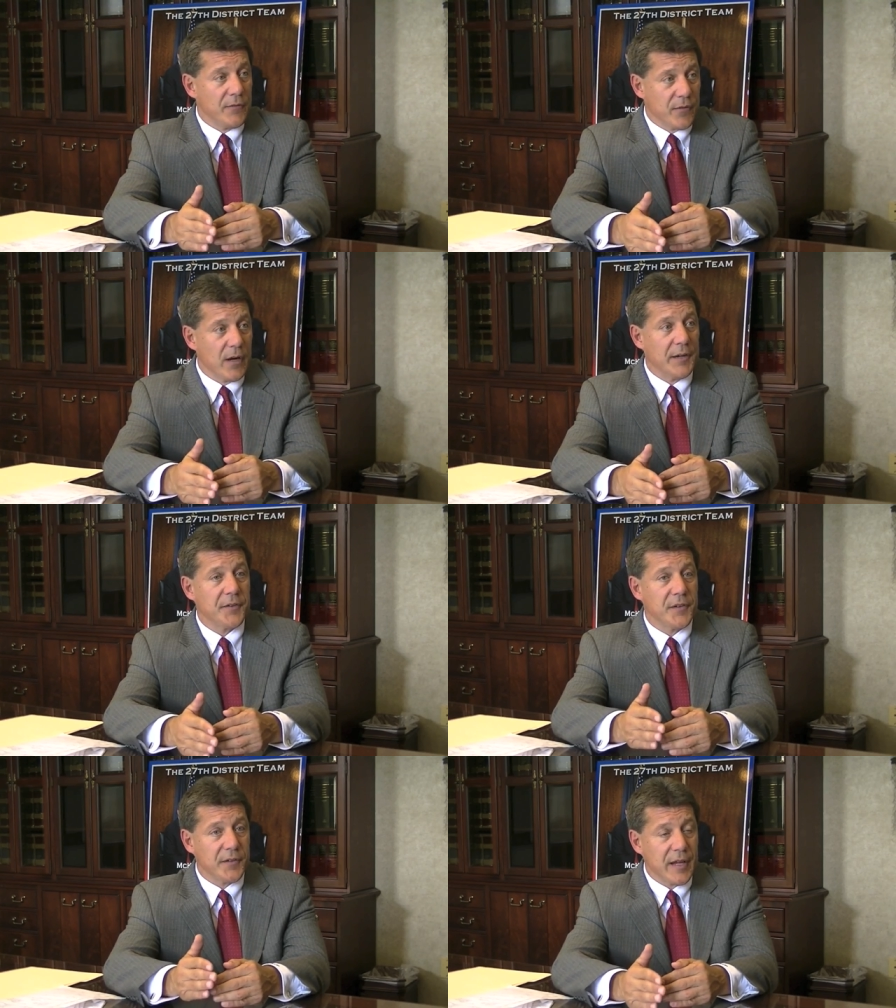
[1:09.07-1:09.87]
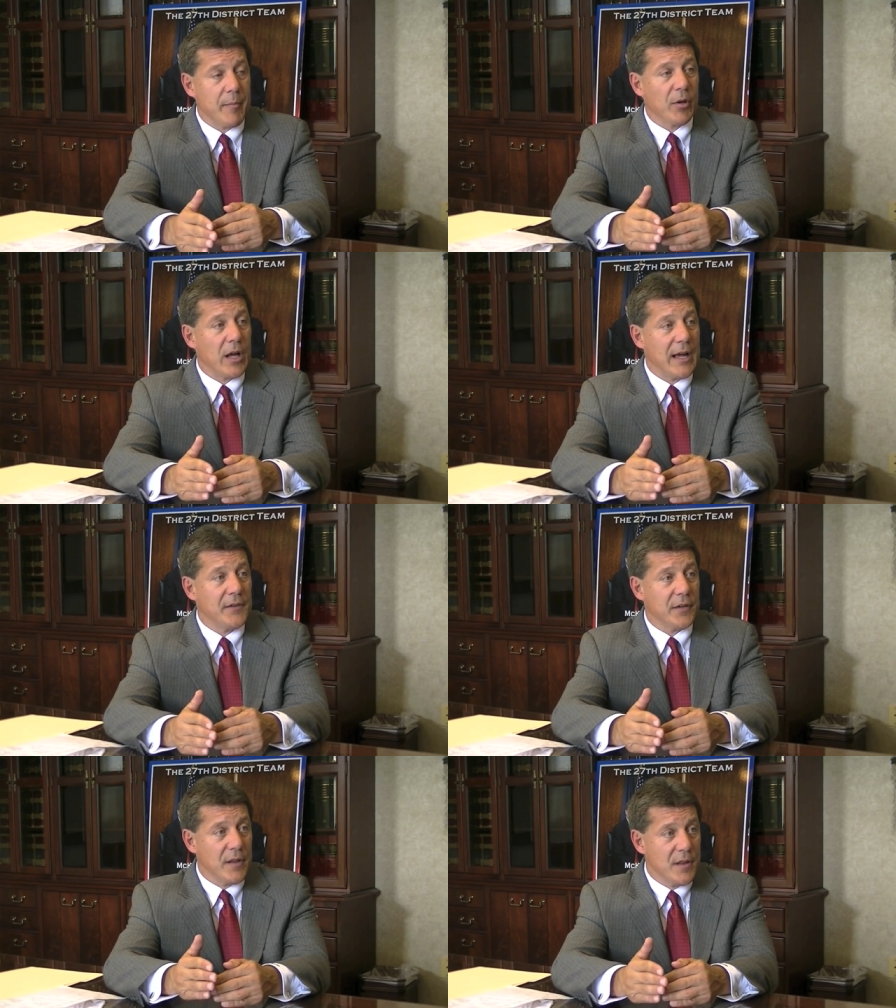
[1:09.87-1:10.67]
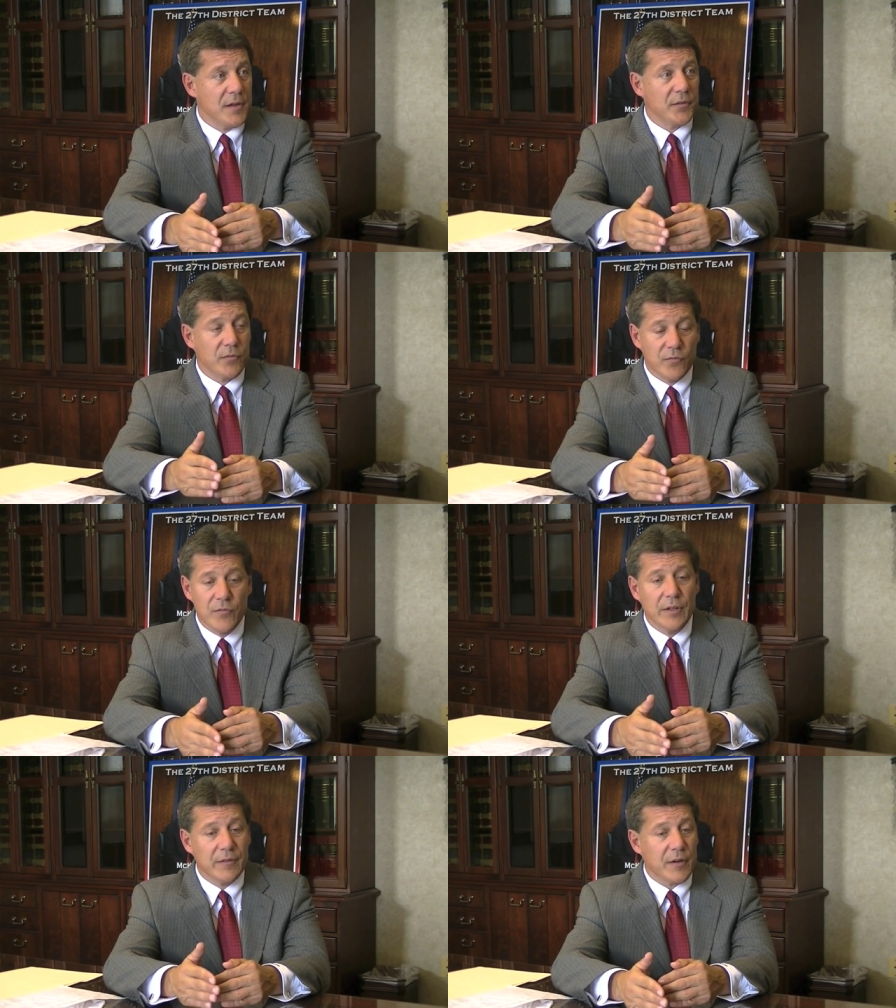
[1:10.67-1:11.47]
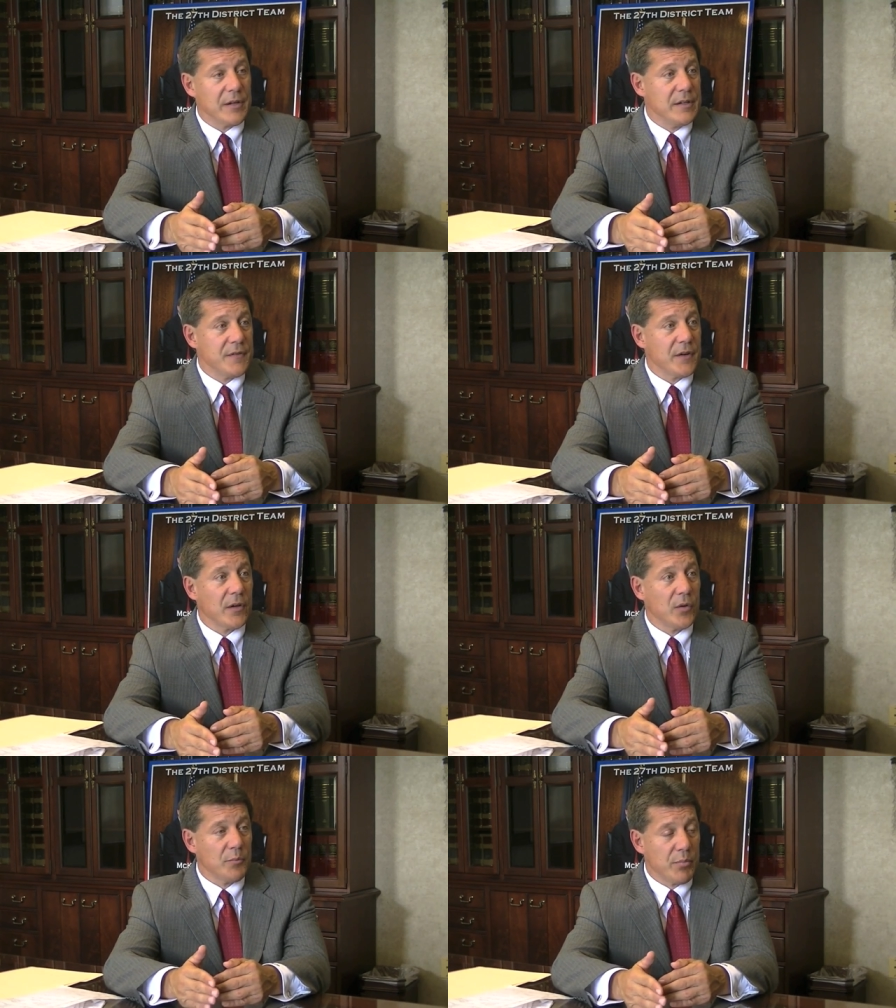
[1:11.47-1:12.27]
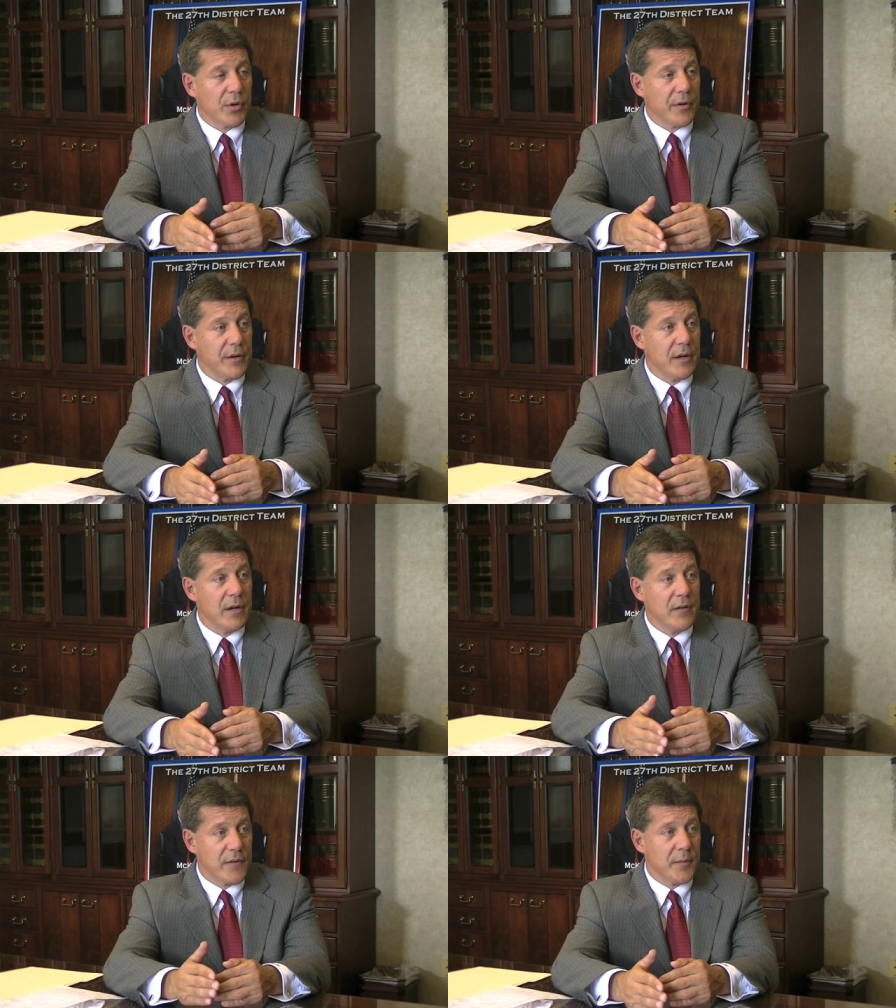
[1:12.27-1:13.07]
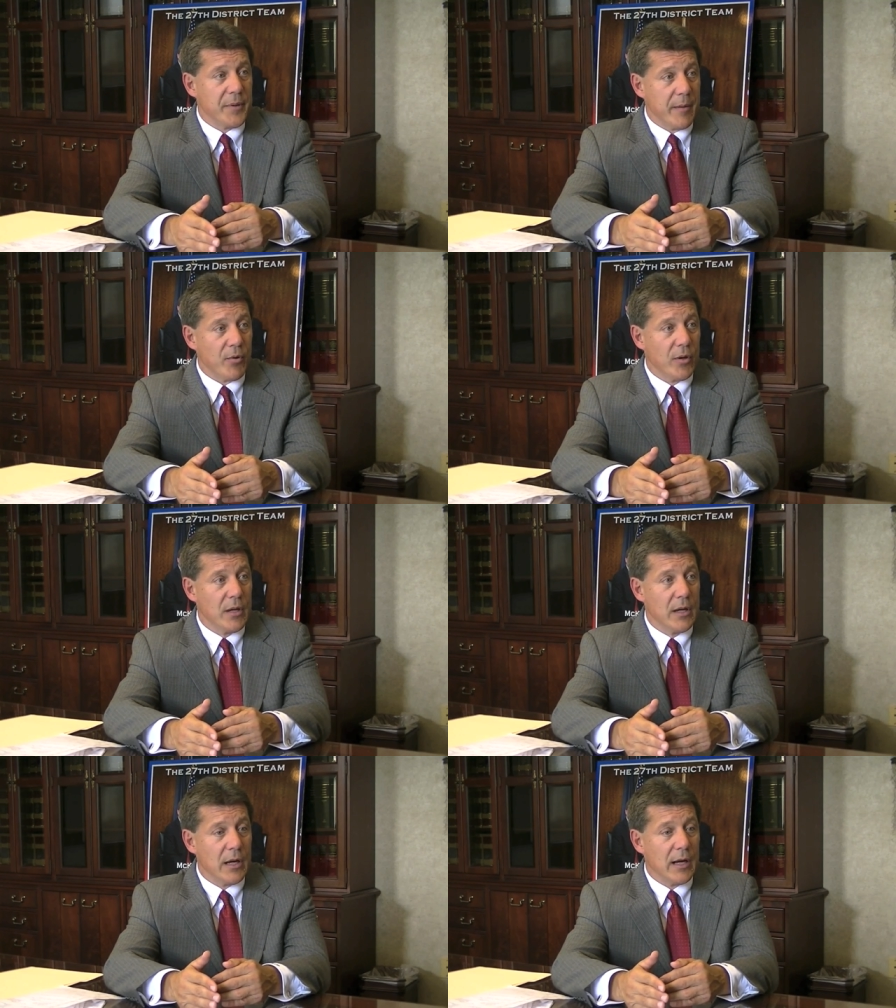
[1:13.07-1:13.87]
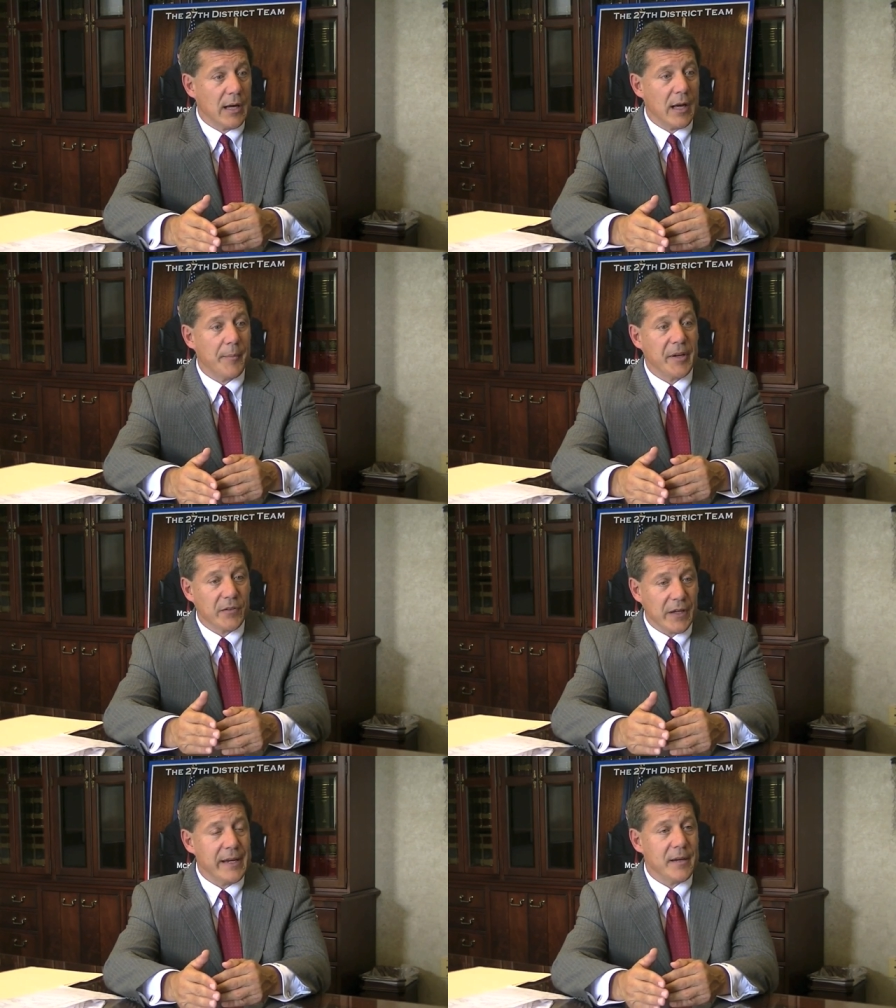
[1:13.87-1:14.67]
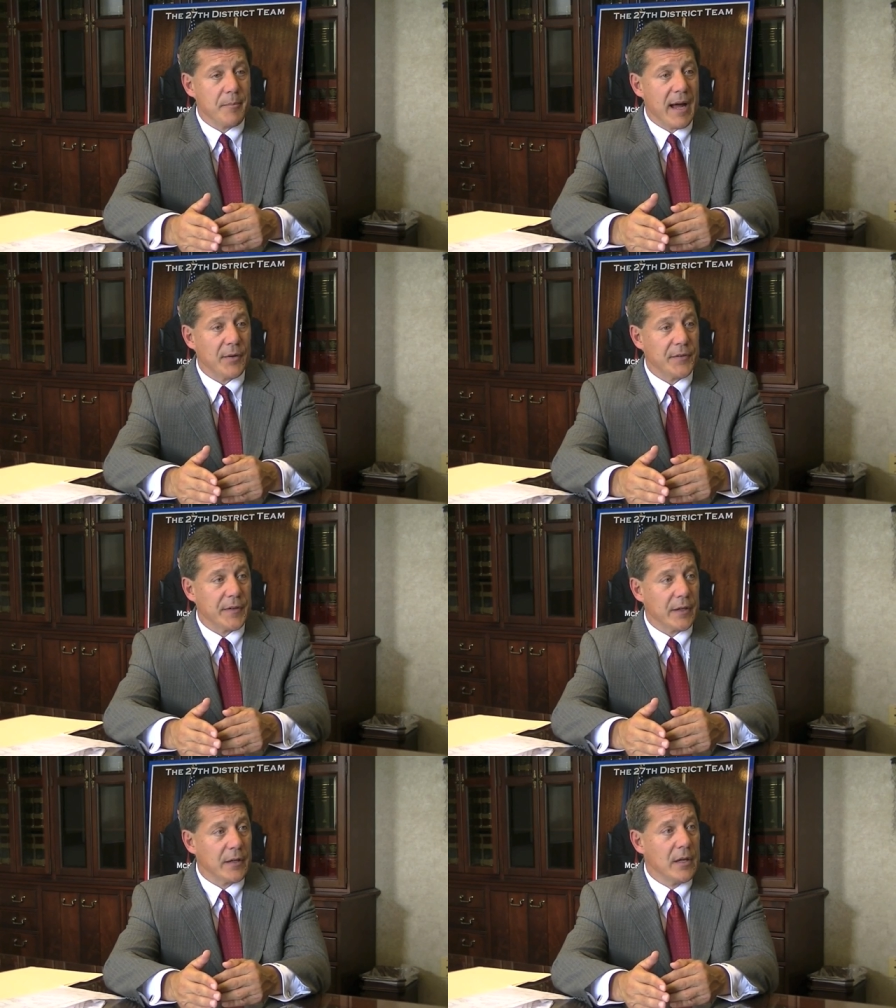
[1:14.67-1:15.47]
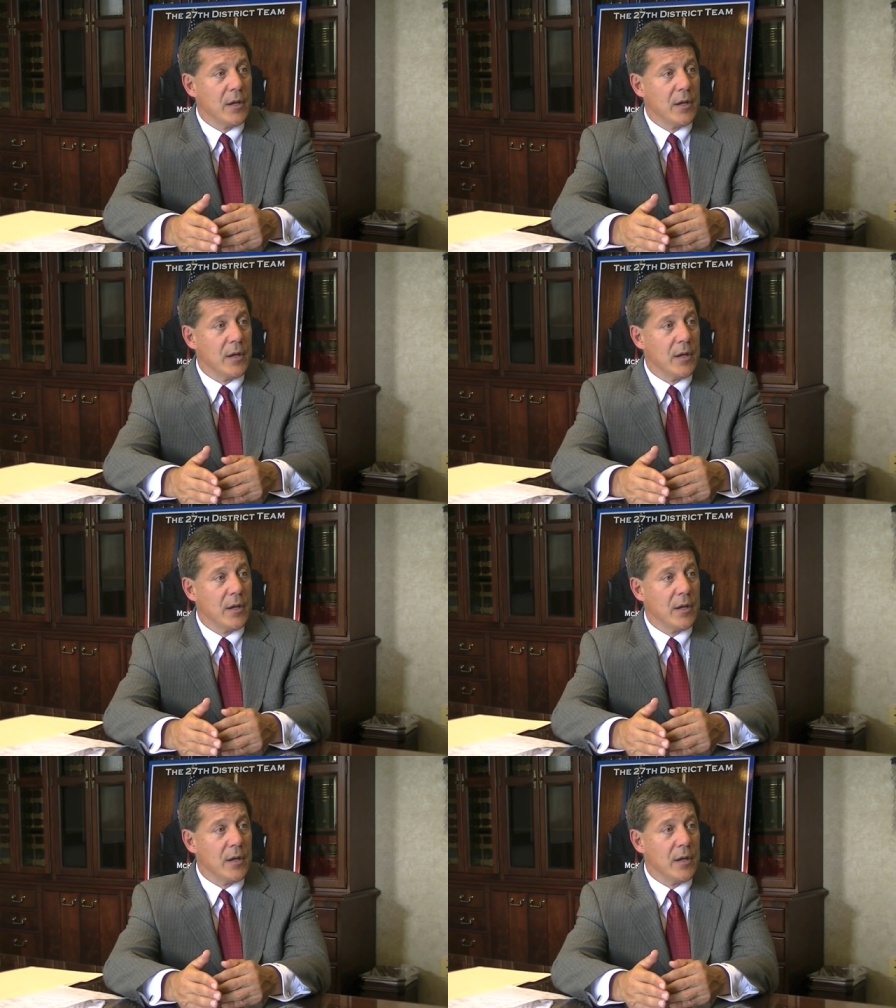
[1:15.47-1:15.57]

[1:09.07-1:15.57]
for us to stabilize this really very difficult burden for the people. Uh, I'm excited about uh,